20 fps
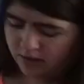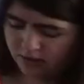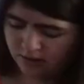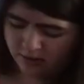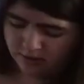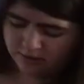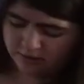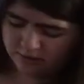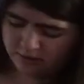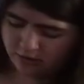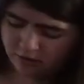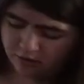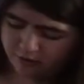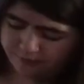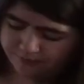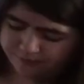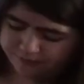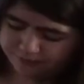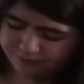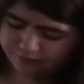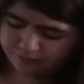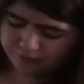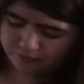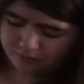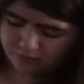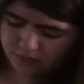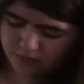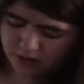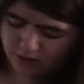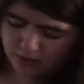So
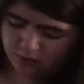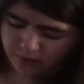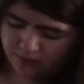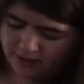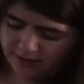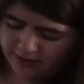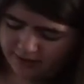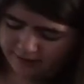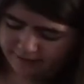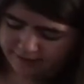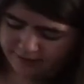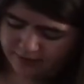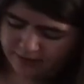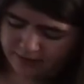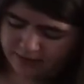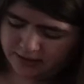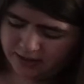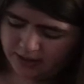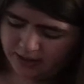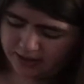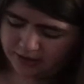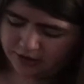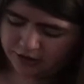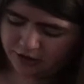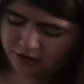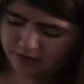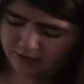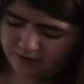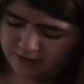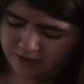we have
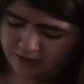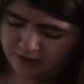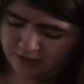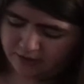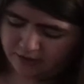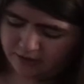non-adjacent